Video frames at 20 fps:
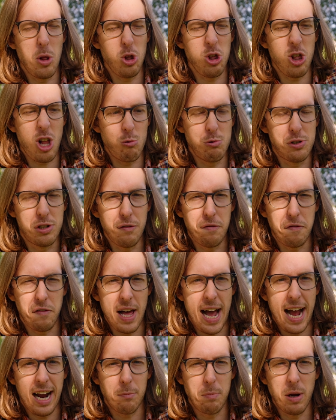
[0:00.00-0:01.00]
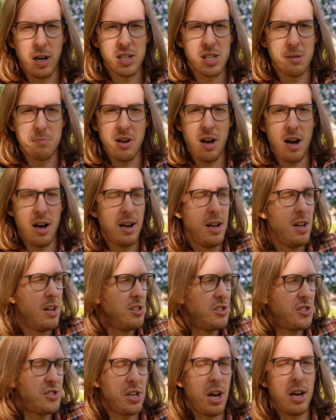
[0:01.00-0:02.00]
loads of flack because I'm not
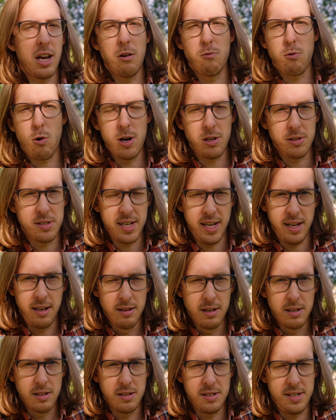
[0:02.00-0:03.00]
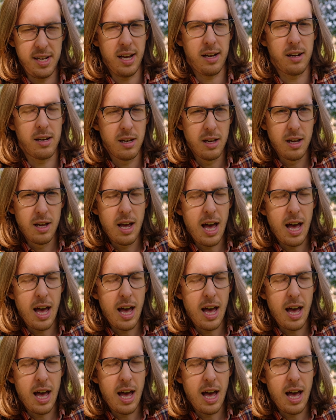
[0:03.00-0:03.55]
sucking royalty dick.